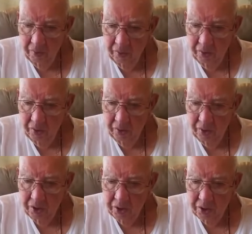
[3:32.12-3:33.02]
you
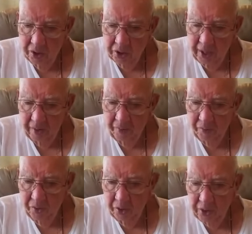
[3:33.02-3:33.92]
just
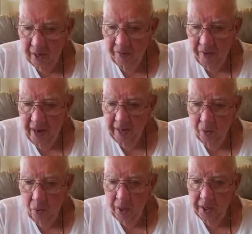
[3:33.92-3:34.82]
gotta find the
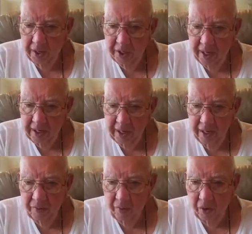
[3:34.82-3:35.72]
one that's not
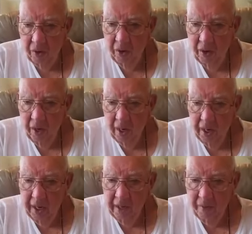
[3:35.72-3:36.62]
careful.
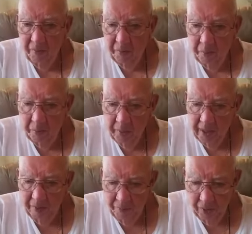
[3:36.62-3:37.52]
In
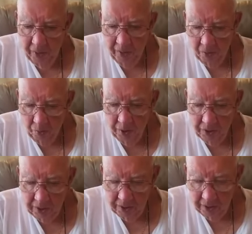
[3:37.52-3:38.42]
other
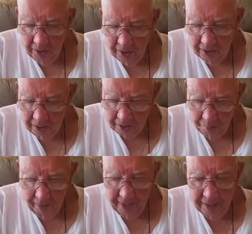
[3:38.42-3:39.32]
words, to
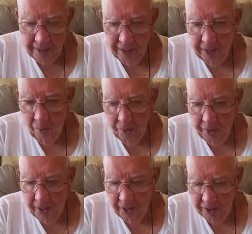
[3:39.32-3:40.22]
explain it to you where
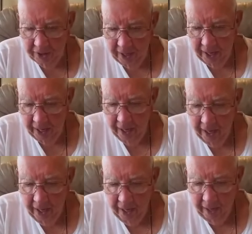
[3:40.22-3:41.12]
you can understand it.
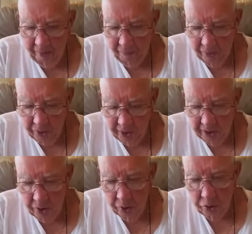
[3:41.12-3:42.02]
If you see
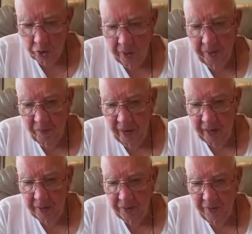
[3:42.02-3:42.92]
two street
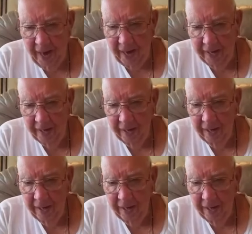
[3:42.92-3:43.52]
fighters fighting,